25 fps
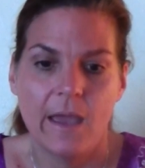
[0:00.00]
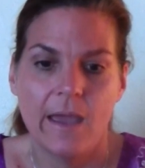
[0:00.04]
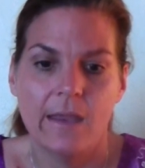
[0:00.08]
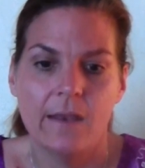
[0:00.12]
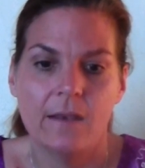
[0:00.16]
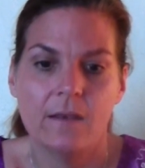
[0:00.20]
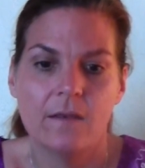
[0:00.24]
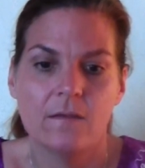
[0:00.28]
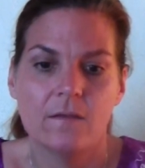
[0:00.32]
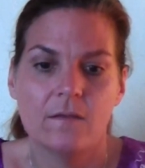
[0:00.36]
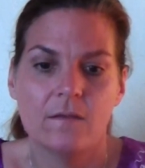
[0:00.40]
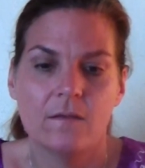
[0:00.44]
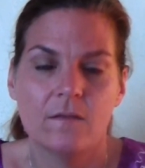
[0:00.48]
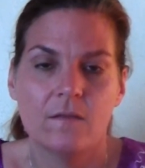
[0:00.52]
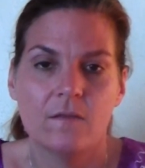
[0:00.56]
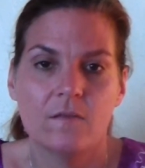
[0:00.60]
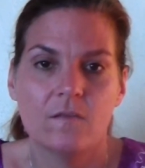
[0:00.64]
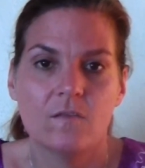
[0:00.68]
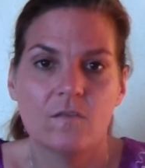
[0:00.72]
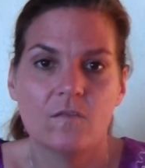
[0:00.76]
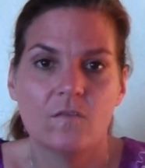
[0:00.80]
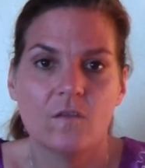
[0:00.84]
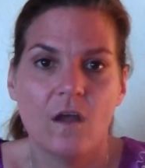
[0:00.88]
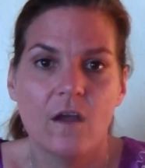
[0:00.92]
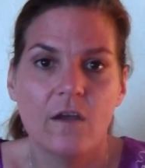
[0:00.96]
And the
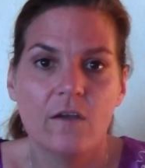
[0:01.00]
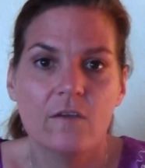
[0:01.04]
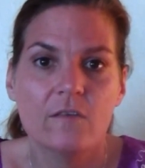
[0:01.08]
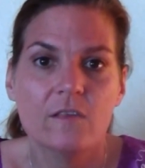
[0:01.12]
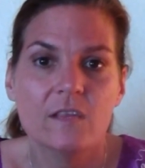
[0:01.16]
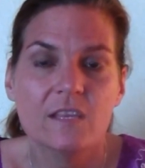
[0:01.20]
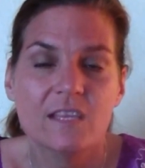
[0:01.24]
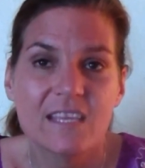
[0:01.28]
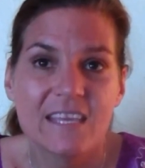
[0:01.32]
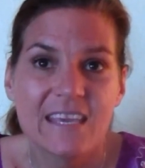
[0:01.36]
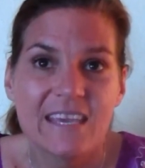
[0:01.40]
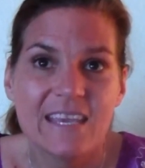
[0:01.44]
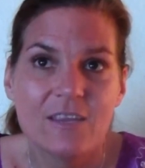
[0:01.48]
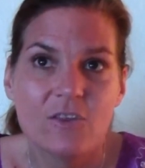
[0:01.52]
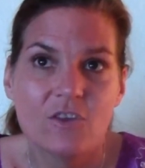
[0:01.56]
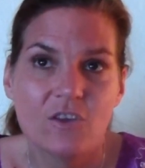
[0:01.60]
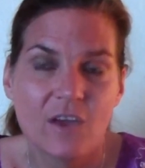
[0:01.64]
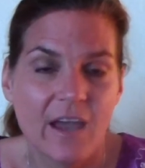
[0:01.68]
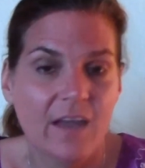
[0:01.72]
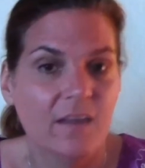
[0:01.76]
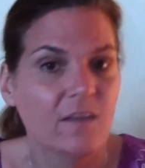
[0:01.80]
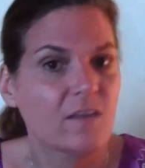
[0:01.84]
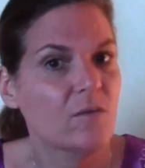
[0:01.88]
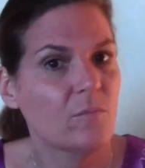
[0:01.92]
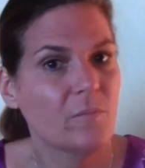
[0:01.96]
star seed
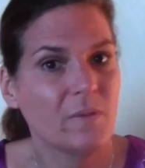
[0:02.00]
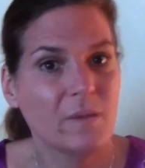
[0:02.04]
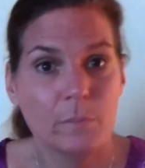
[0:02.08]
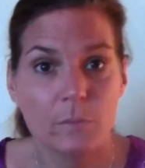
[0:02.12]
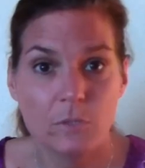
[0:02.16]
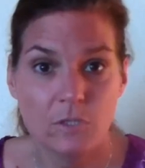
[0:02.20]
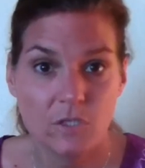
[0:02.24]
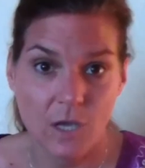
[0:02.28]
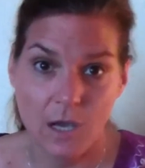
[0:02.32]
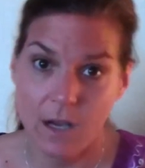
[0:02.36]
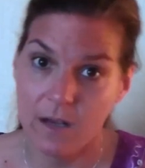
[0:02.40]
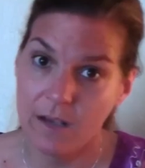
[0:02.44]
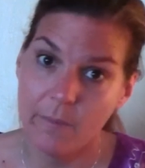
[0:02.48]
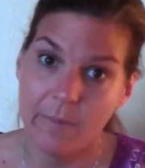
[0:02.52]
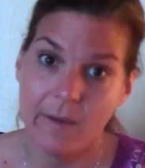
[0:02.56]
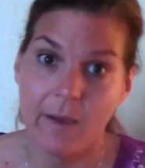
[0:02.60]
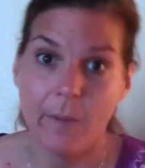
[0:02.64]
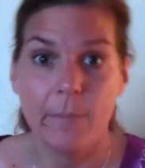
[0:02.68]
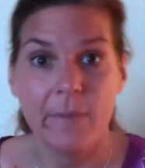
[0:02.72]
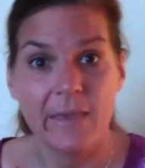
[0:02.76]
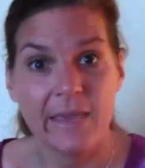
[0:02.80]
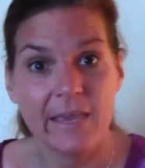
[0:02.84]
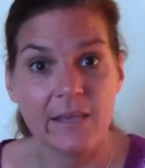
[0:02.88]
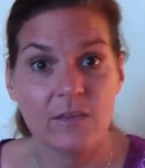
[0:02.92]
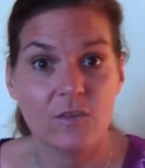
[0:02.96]
child, people talk
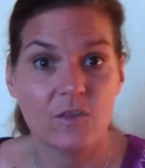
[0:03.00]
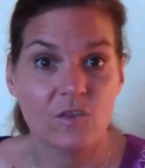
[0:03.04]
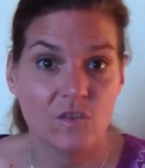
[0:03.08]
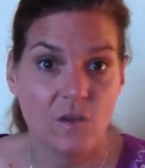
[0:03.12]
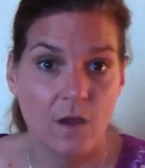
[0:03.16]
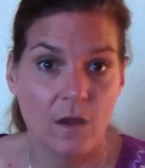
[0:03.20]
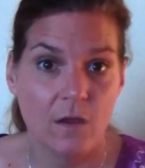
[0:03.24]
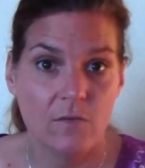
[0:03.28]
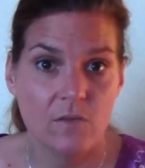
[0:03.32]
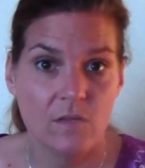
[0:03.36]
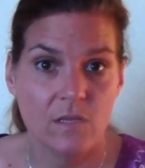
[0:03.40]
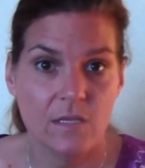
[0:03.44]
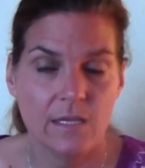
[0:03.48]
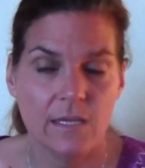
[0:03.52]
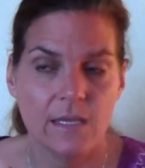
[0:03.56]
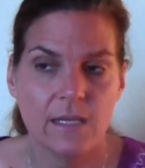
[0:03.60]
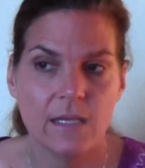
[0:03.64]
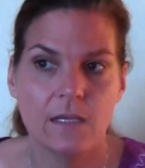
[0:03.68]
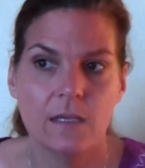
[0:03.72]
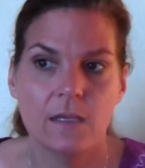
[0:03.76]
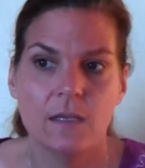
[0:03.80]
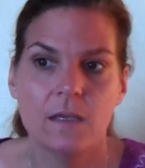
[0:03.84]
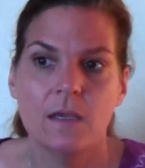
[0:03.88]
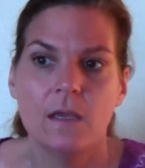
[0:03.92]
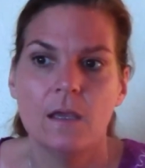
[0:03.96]
about being a star
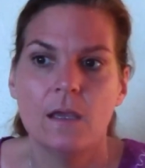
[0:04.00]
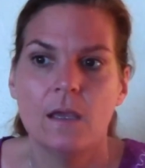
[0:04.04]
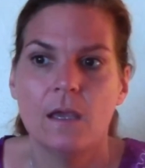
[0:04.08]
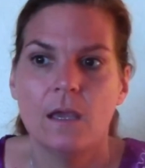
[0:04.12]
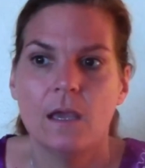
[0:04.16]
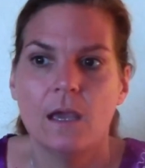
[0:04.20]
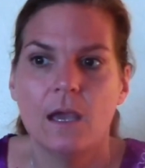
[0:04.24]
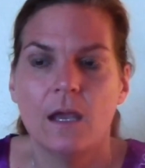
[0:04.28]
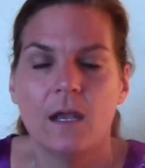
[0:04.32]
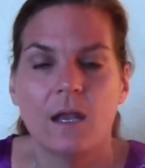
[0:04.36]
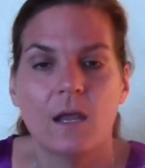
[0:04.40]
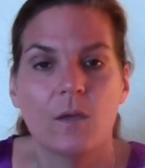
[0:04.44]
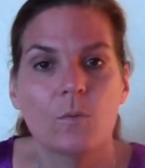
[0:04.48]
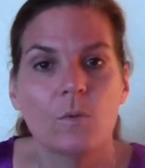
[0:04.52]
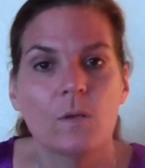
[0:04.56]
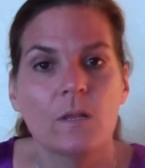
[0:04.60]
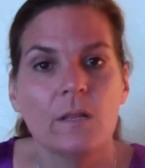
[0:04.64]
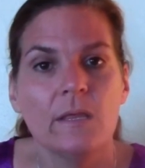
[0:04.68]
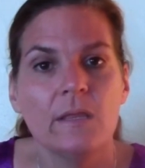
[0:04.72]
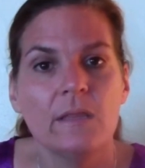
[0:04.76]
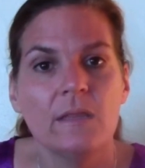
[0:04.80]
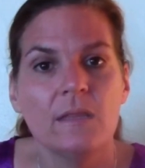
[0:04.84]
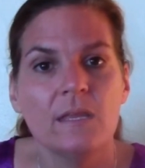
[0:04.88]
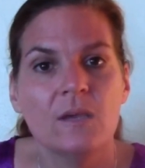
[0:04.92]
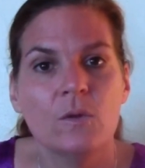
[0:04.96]
seed, and I
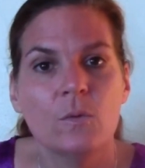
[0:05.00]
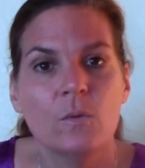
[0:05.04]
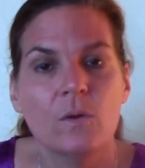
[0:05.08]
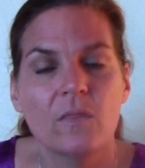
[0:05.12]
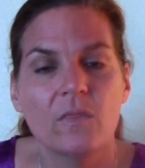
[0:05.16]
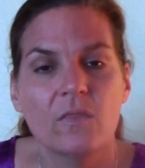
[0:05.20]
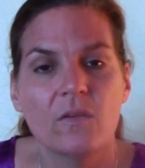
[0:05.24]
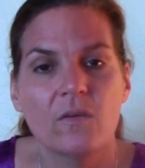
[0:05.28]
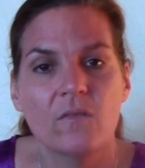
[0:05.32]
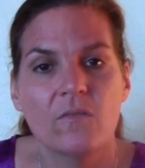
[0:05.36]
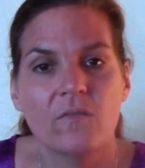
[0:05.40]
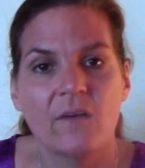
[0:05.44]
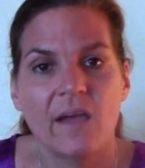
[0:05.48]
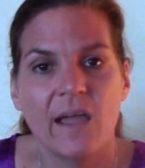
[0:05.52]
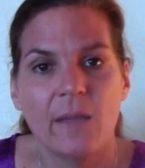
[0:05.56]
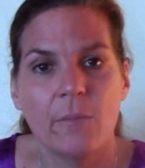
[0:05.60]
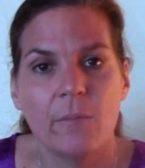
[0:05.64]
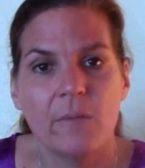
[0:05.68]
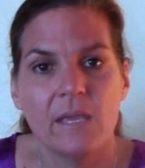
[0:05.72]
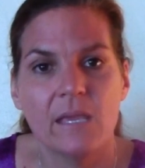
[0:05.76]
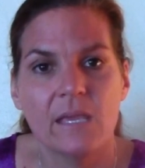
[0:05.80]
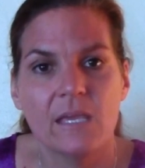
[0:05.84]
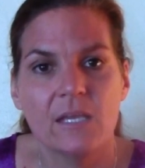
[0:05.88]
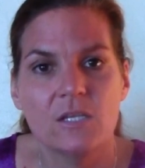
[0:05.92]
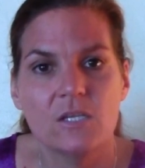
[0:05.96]
really think what they're
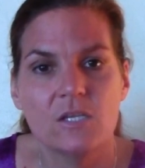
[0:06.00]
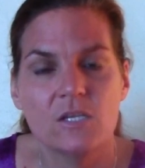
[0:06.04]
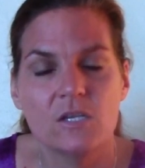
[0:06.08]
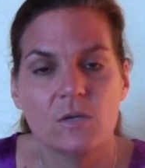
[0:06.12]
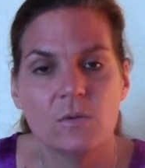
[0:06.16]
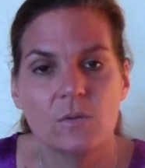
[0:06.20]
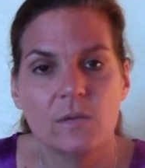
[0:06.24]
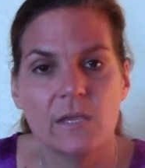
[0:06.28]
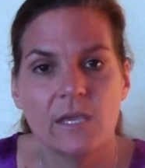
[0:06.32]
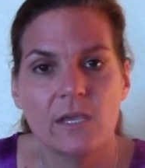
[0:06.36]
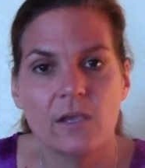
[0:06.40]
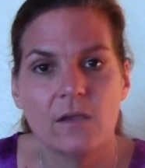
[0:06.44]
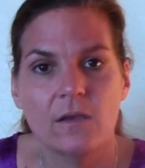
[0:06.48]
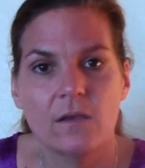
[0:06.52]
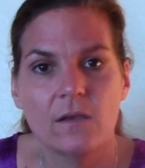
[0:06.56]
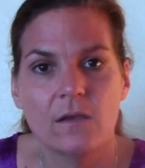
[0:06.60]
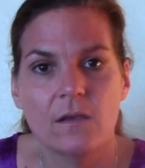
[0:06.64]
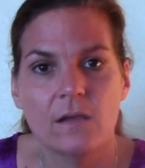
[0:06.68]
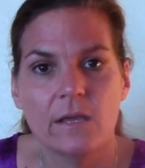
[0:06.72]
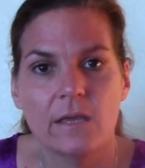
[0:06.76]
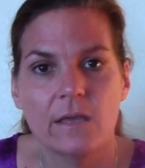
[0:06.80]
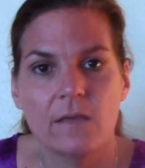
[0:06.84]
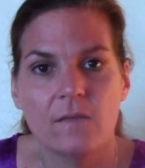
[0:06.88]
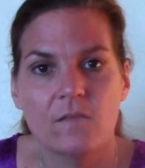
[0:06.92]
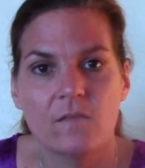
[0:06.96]
vibing into
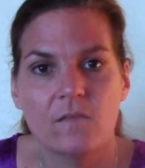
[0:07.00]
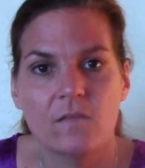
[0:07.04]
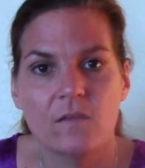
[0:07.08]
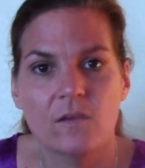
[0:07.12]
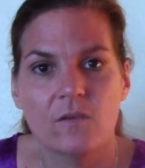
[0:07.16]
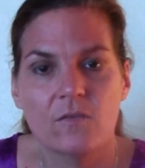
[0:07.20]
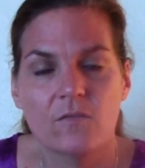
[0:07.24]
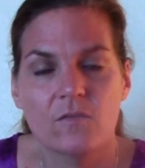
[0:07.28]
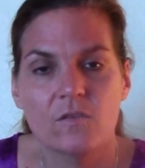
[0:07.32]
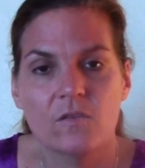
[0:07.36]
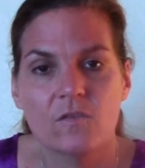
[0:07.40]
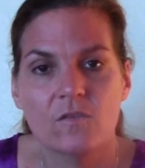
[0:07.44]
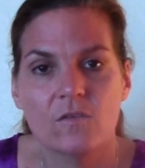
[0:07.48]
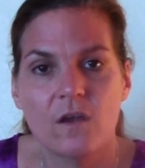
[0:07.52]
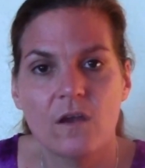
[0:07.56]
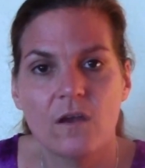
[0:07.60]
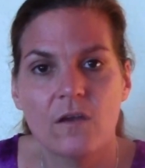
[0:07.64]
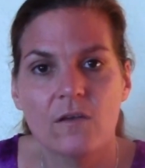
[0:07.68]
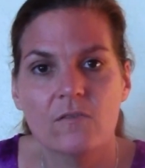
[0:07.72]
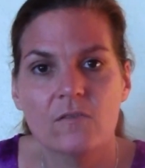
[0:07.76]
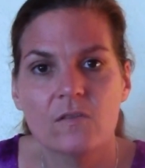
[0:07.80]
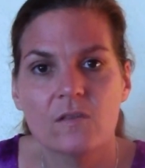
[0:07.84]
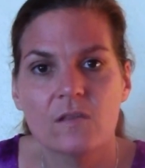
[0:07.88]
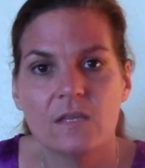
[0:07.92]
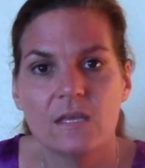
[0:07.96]
here is their
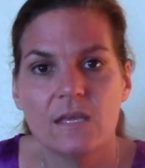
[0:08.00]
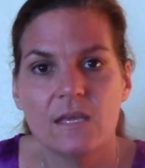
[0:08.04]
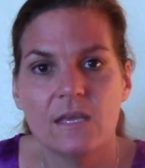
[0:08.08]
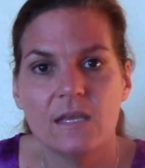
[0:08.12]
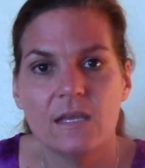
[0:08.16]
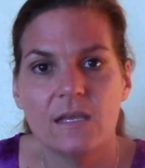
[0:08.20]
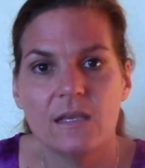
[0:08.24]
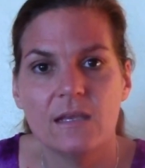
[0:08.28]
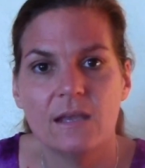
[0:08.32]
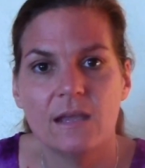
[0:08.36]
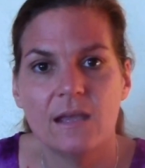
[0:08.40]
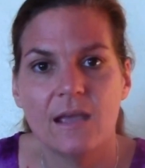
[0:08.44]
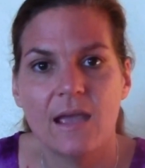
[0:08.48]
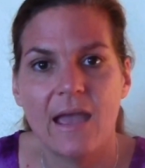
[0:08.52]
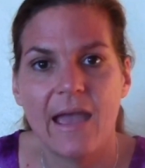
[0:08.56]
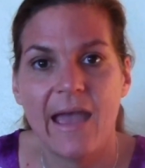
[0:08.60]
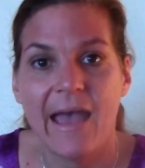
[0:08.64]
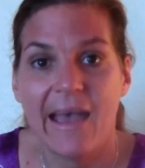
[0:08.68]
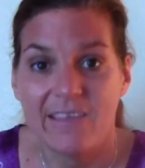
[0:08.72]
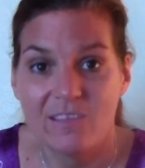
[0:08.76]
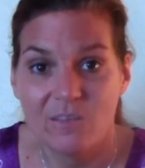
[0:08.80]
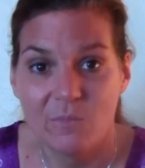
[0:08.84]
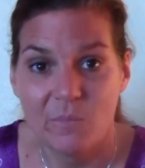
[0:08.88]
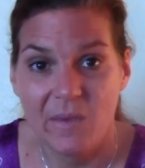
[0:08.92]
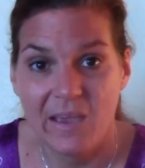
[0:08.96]
star seed
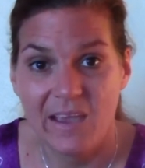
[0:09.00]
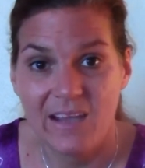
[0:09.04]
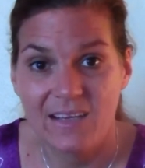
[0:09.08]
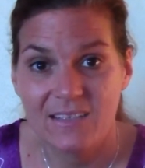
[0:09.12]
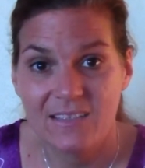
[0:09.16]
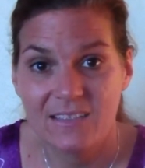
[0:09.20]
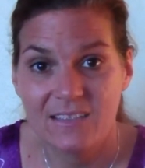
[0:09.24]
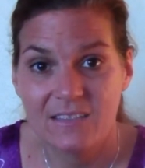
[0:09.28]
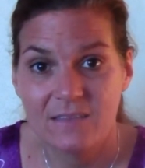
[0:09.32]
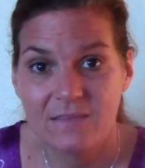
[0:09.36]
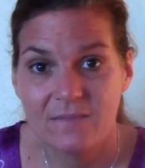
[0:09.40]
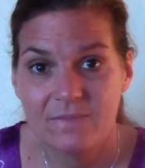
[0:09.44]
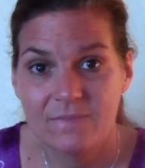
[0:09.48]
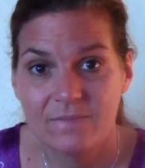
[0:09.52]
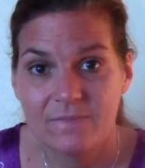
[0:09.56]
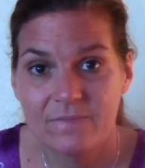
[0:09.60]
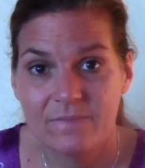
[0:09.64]
aspect.